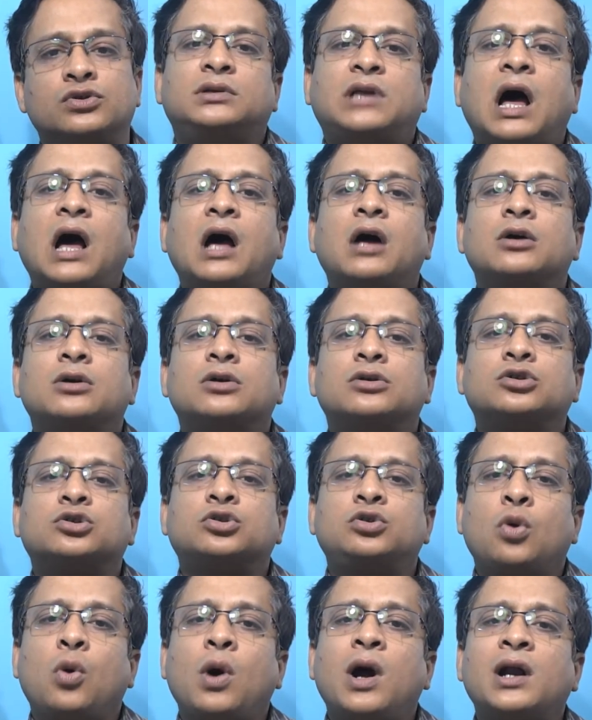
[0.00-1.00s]
The
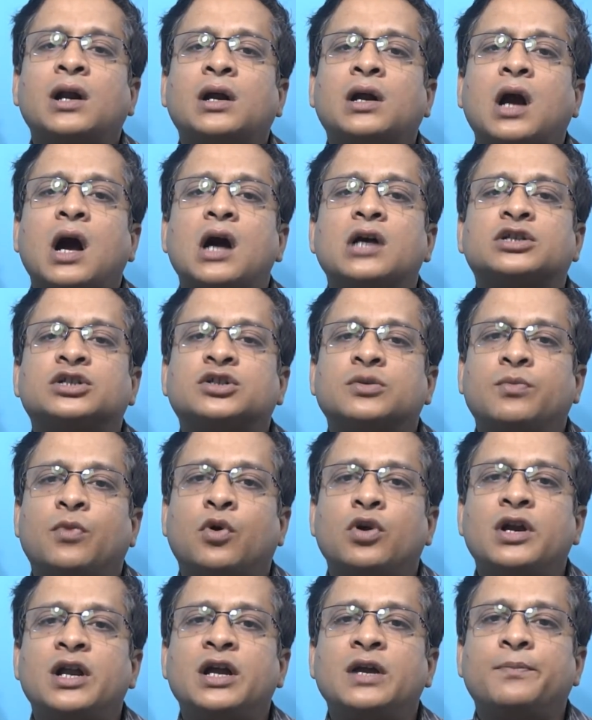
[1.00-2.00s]
slower cast
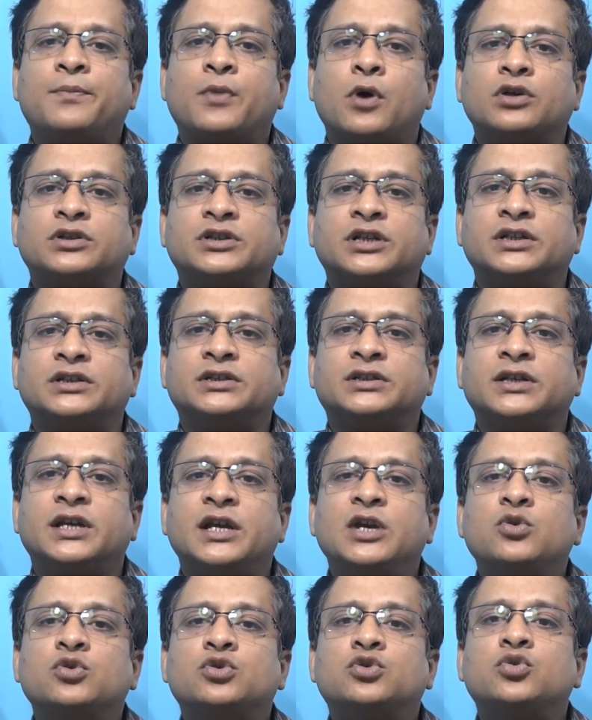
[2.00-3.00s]
molding process
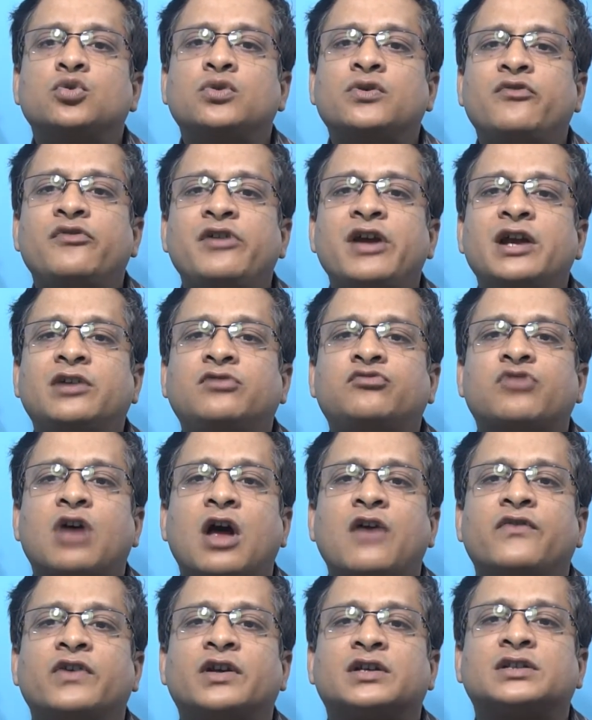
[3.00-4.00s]
used to create
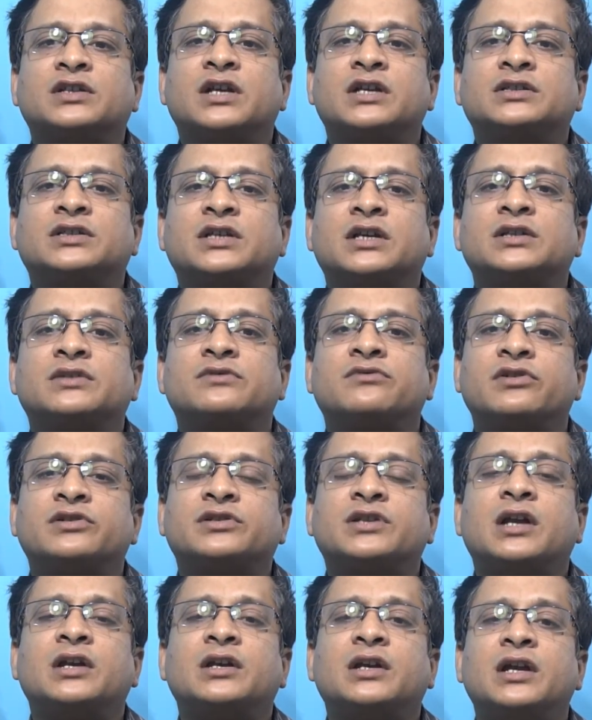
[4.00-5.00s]
Trivex lenses
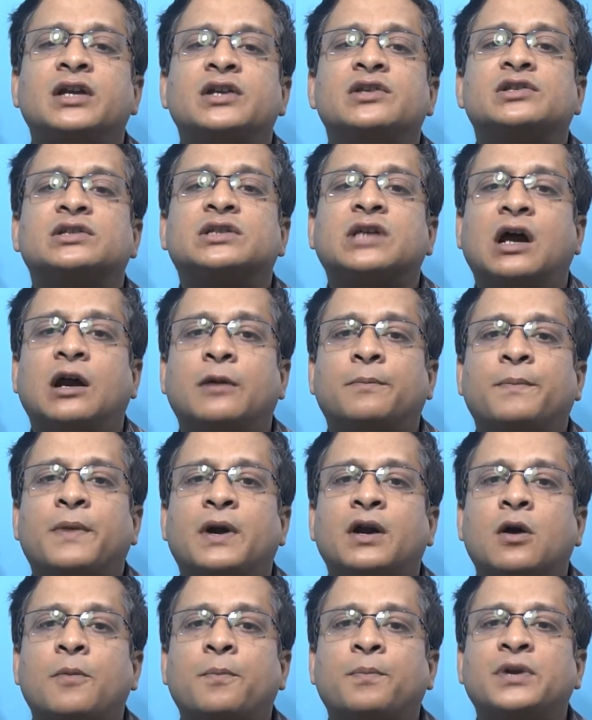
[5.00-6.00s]
results in
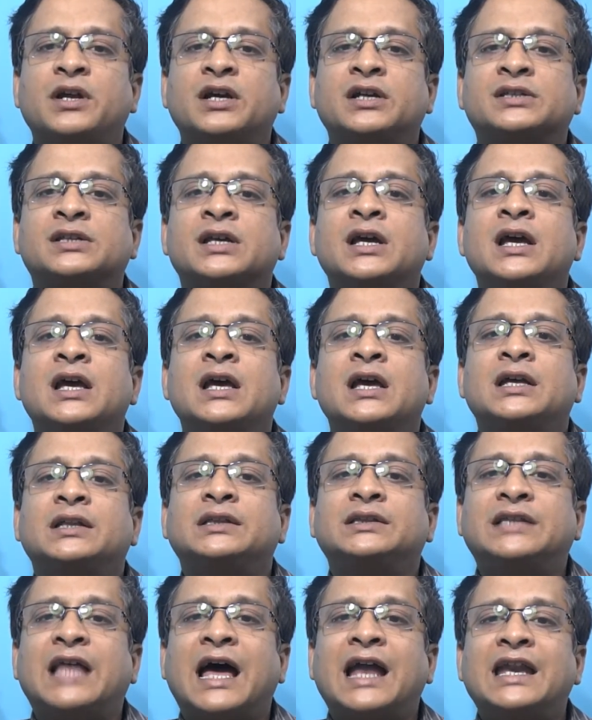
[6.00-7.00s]
sharper optics
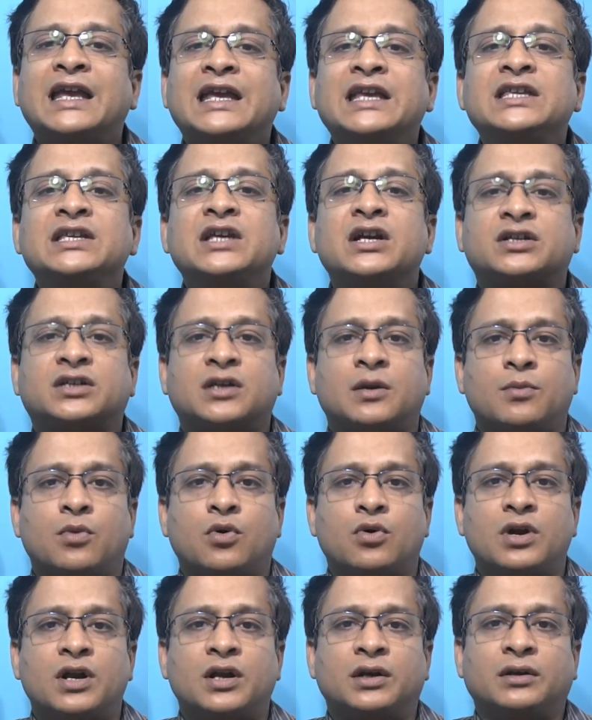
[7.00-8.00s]
than injection
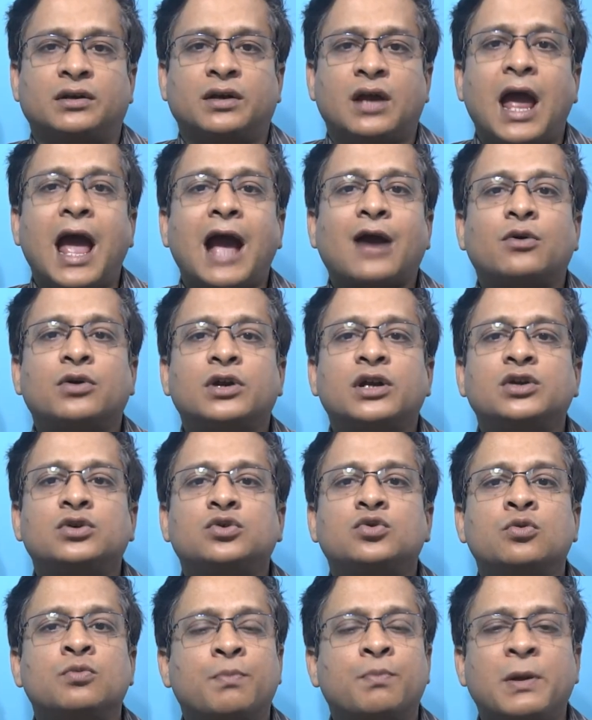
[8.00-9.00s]
molding, according
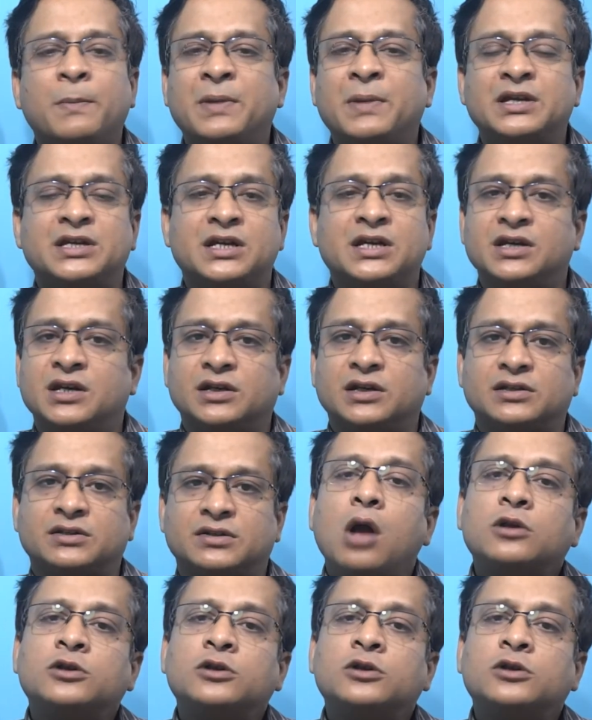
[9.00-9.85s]
to PPG test.